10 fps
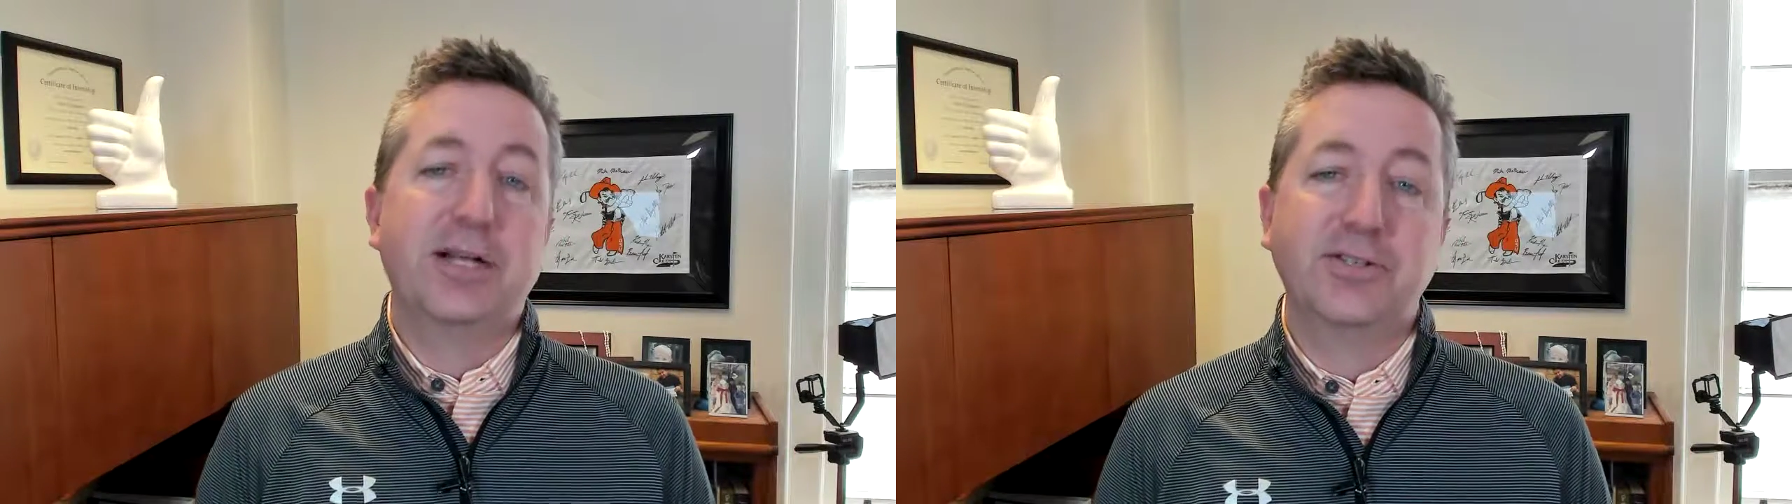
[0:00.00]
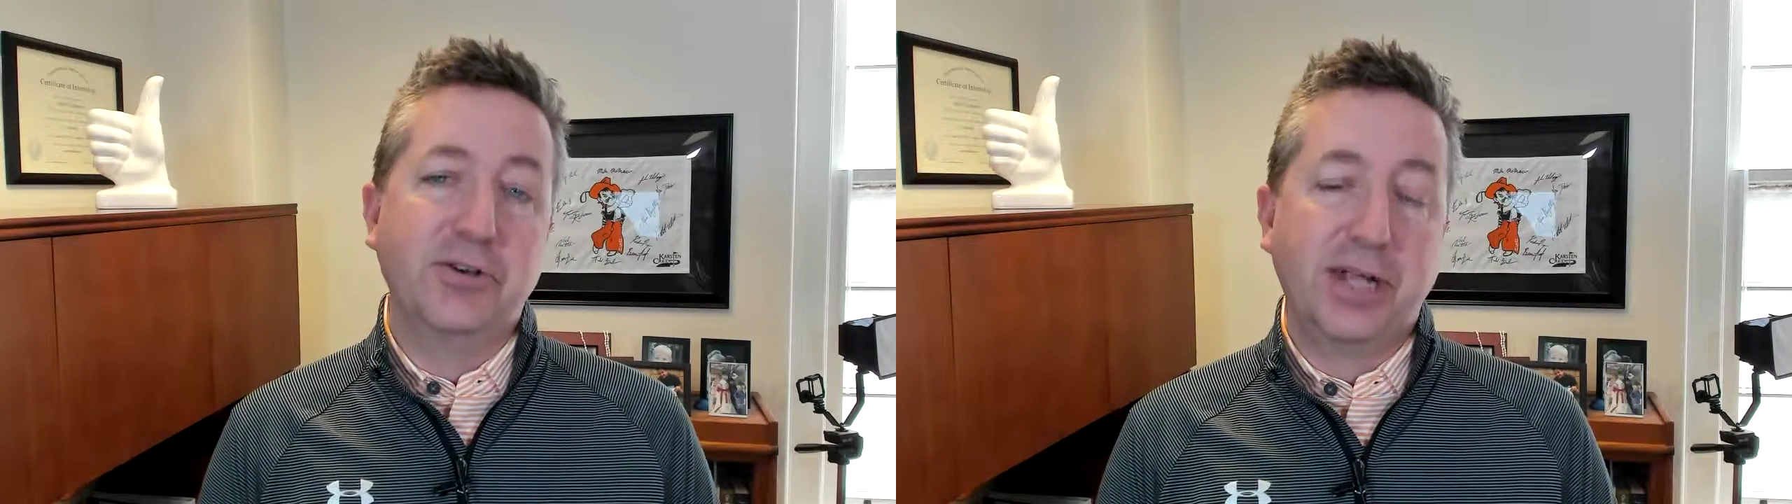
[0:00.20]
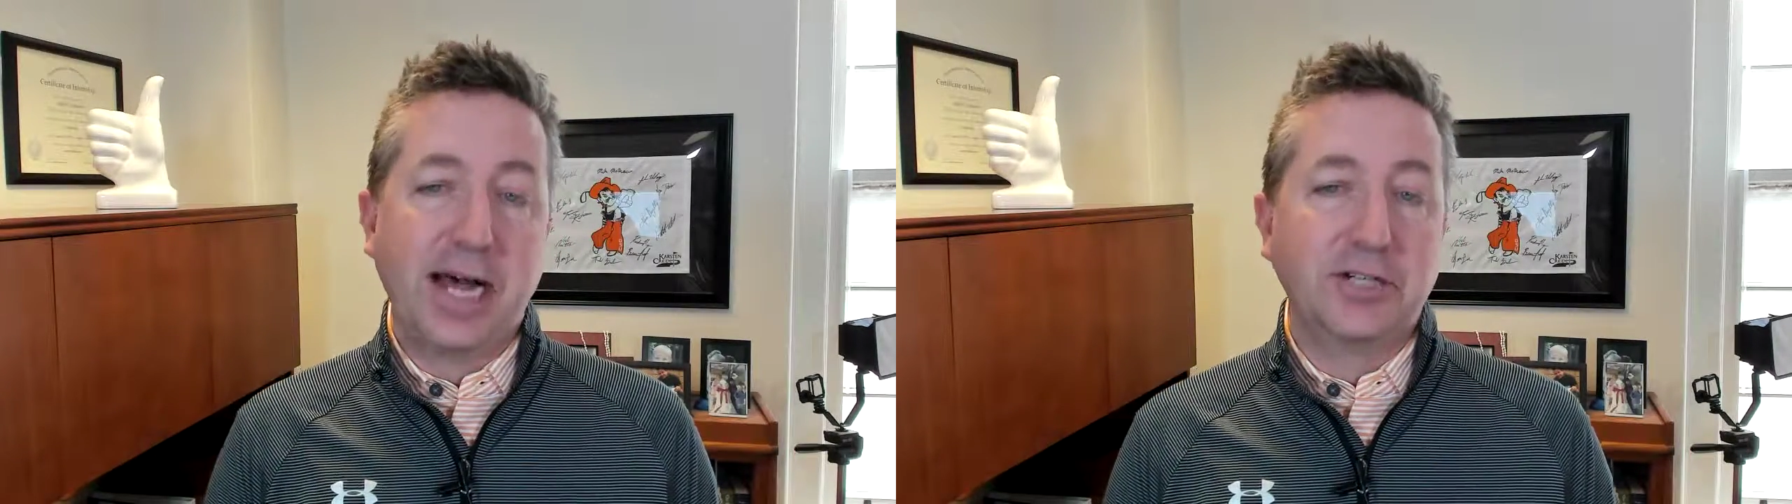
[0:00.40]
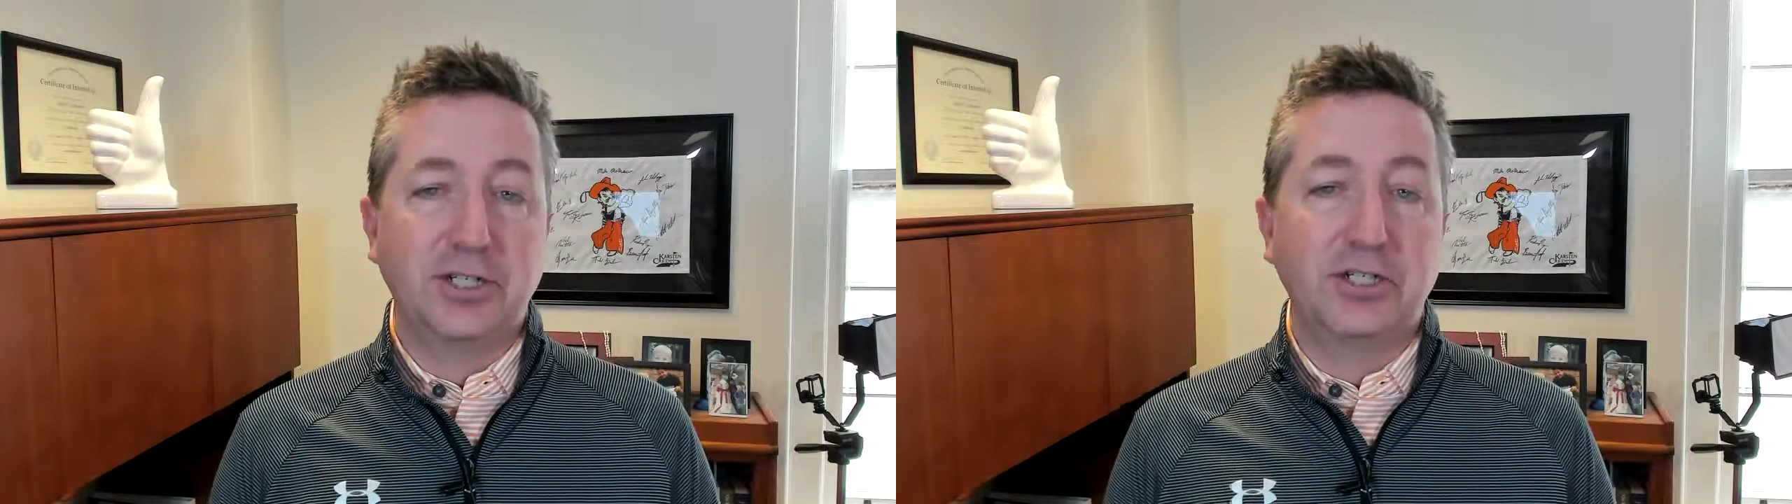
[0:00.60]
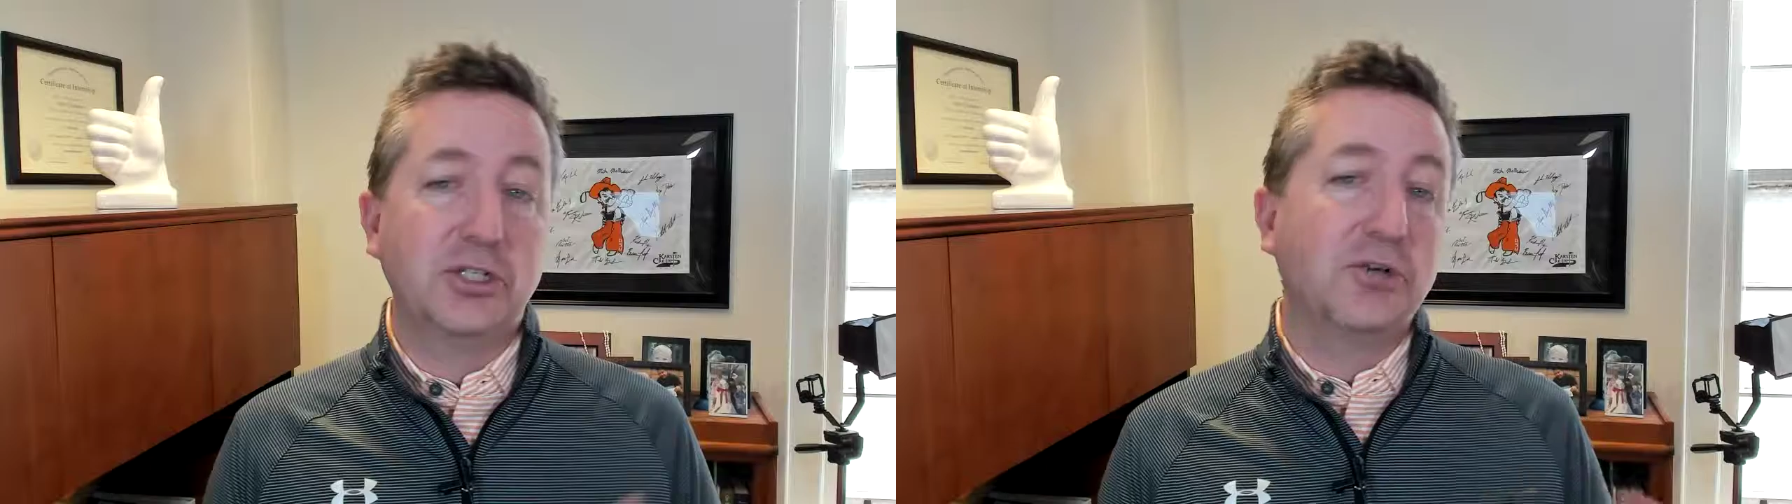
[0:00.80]
And so you can
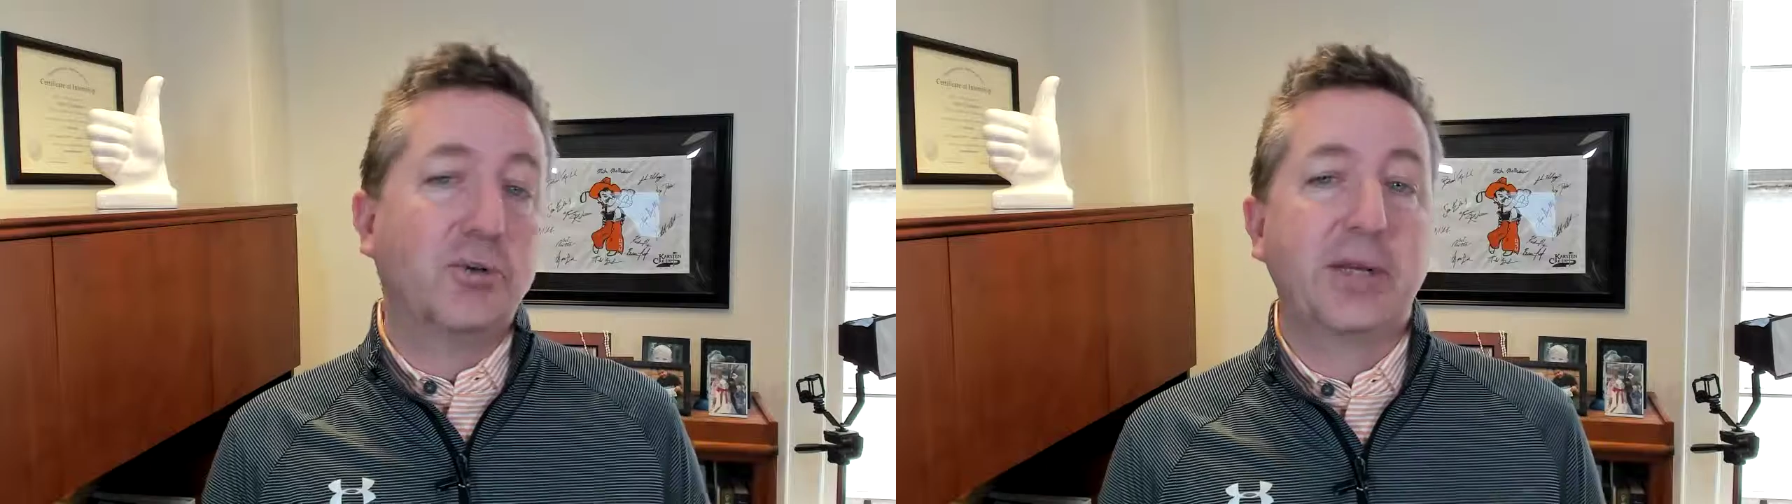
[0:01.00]
actually do the